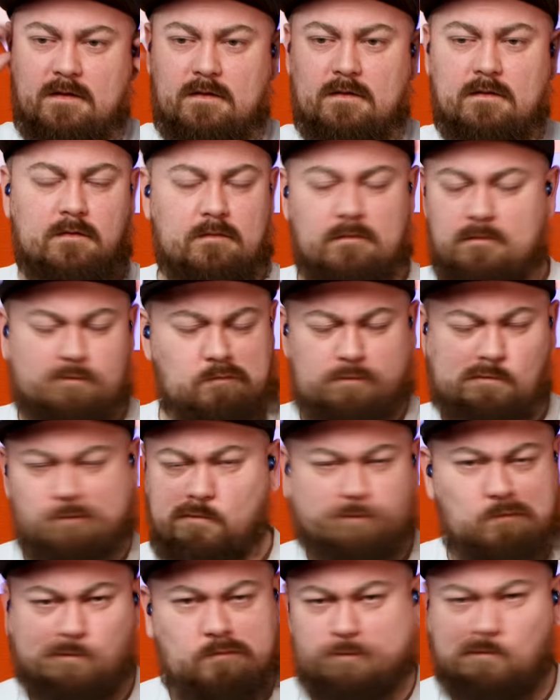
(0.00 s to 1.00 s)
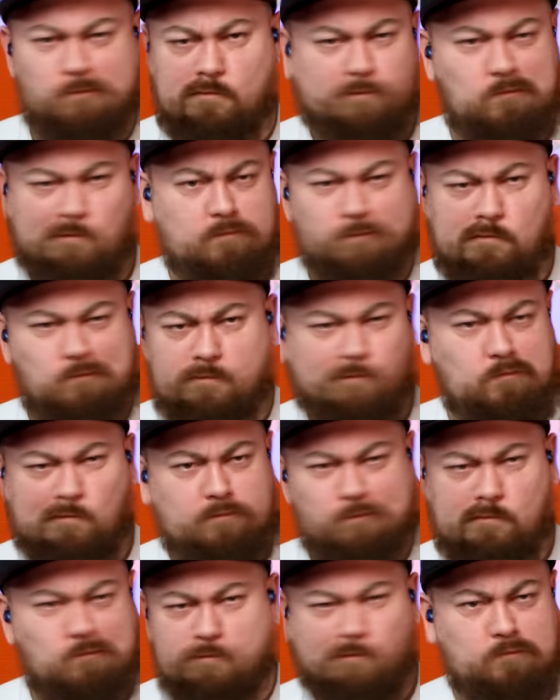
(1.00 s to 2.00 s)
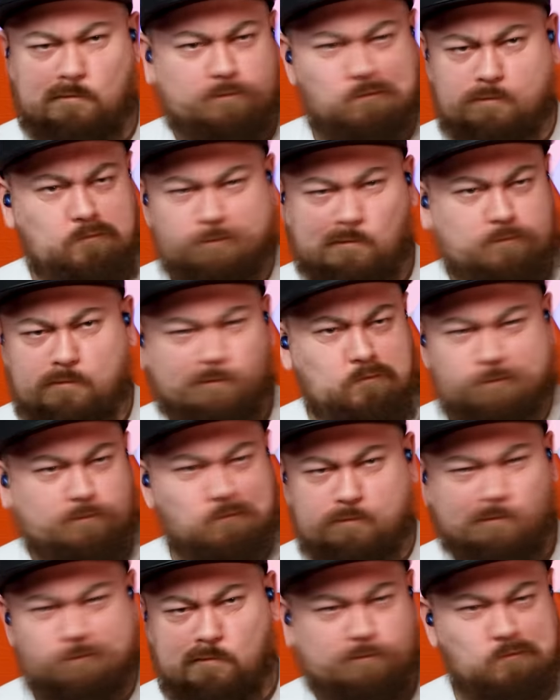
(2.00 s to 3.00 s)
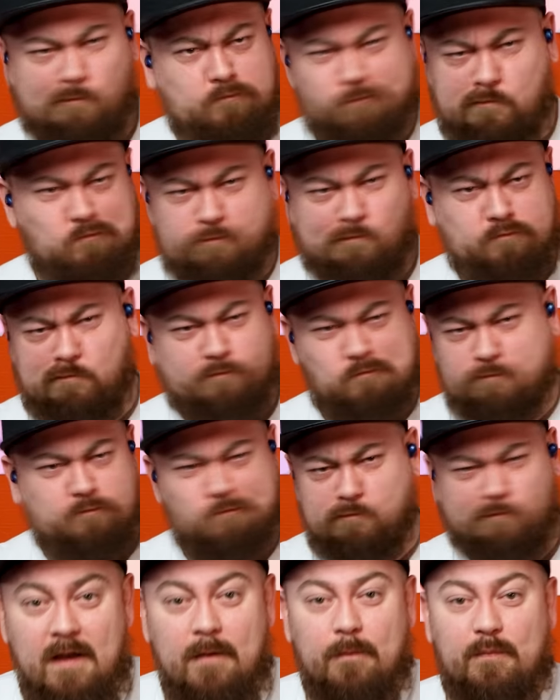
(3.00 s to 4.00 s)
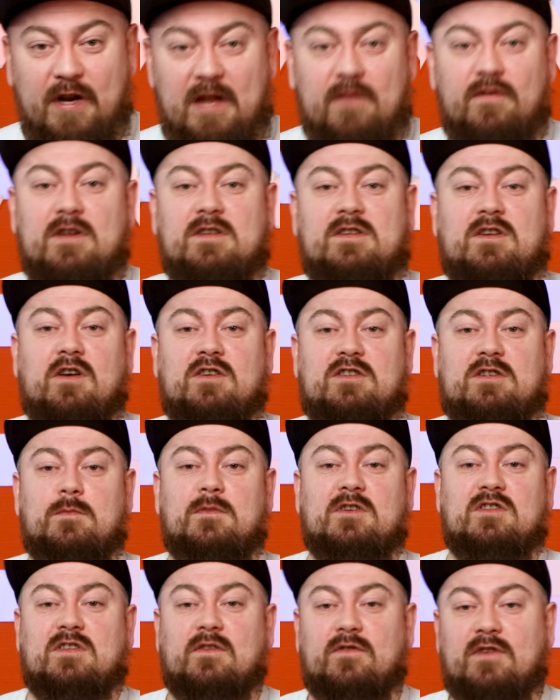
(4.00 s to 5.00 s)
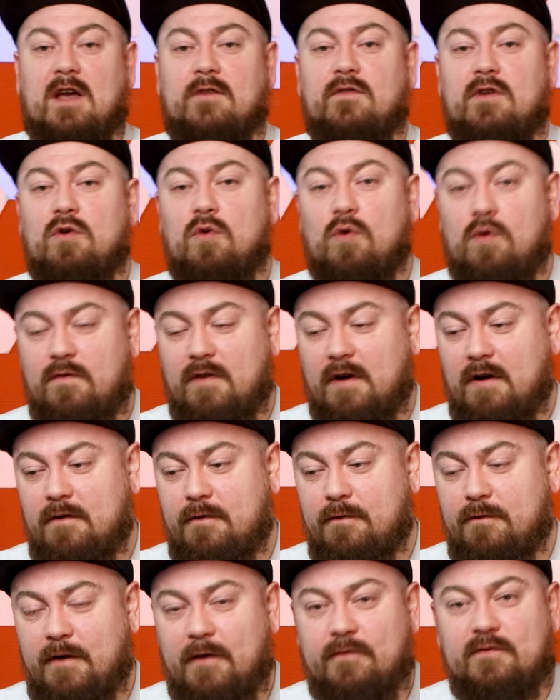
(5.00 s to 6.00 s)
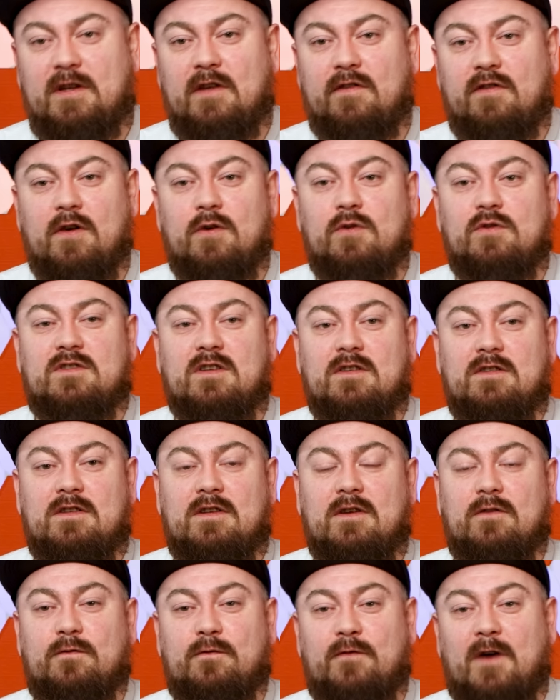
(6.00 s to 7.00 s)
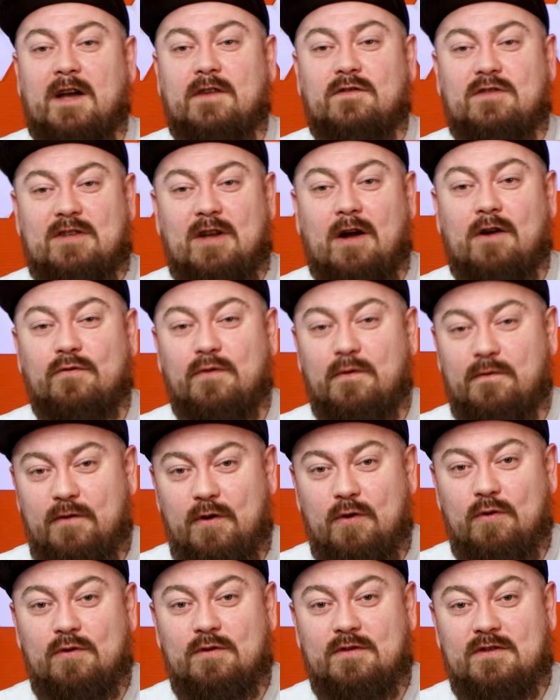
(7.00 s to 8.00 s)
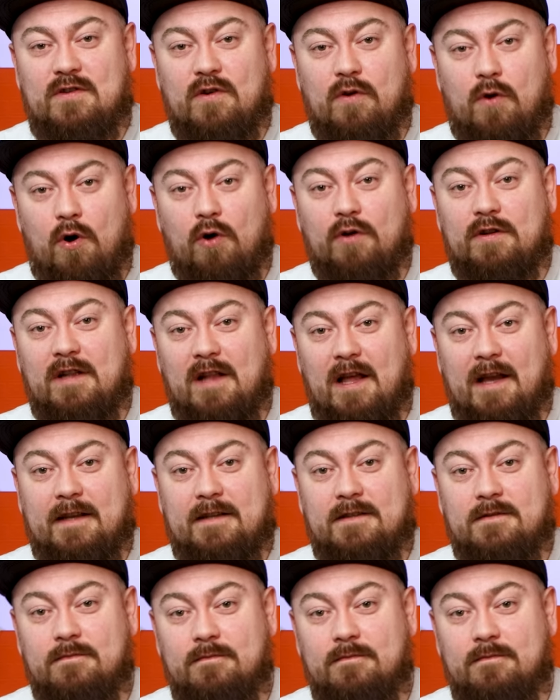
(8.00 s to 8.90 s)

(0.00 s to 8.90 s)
comfort and security, regardless of the size of your ears. Previous customers have given over 50,000 five-star reviews online.